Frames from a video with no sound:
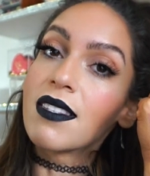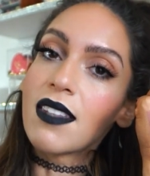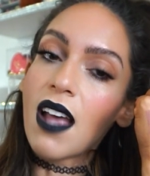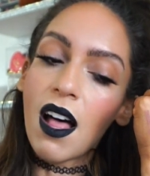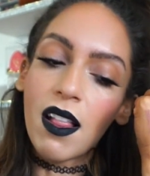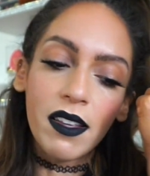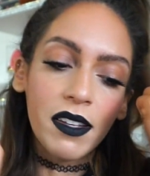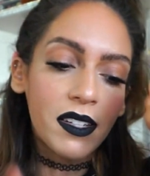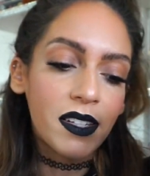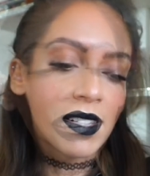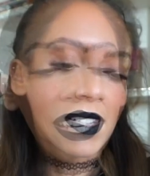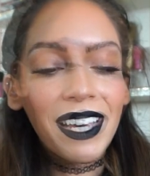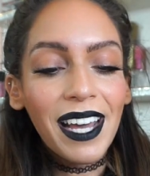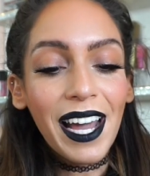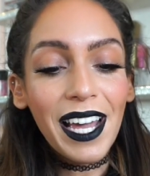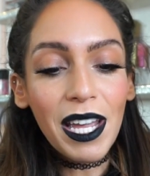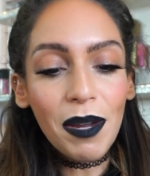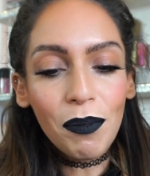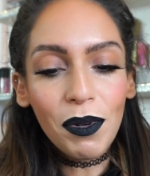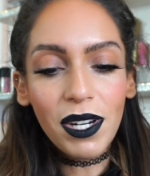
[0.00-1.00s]
solid.
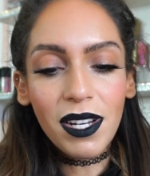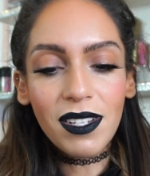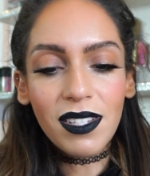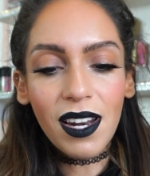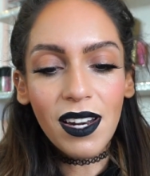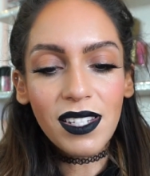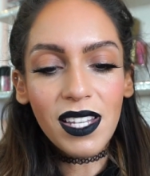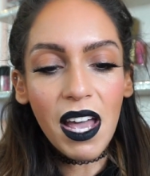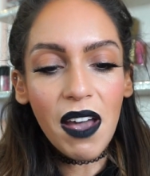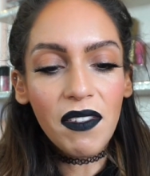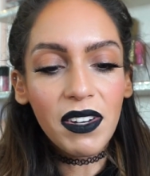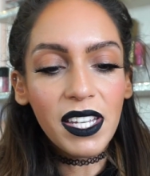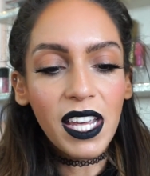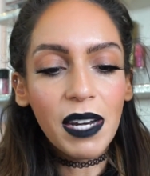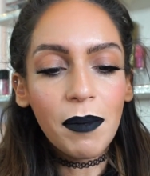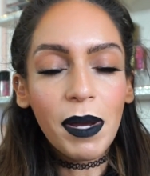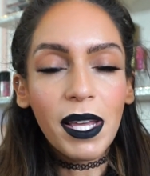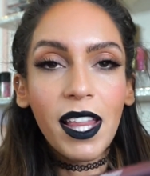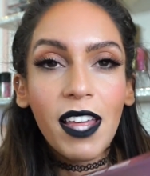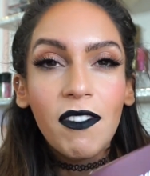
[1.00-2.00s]
I am pretty excited to have it
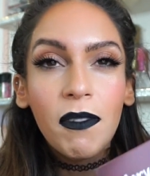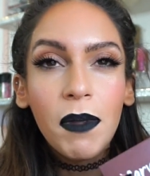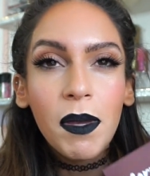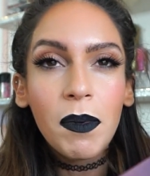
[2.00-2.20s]
again in my life.